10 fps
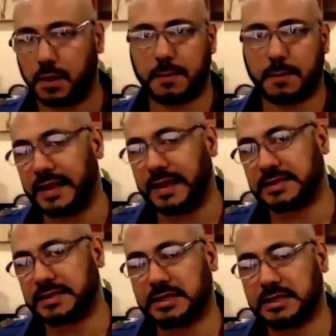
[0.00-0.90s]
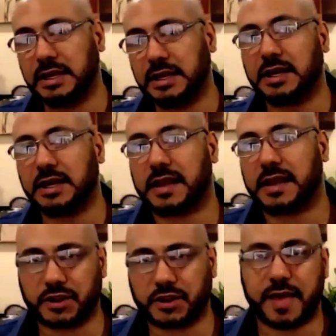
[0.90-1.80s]
my list, it'll
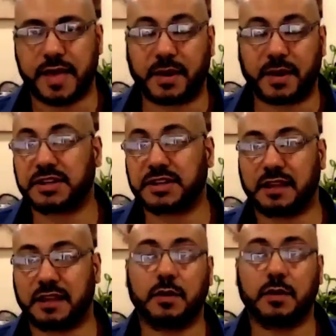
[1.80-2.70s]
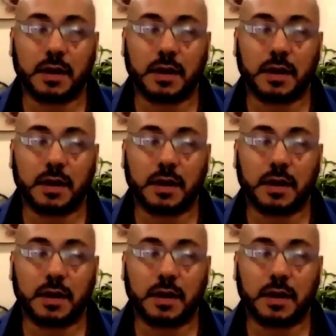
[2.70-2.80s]
do that, but it's going to give you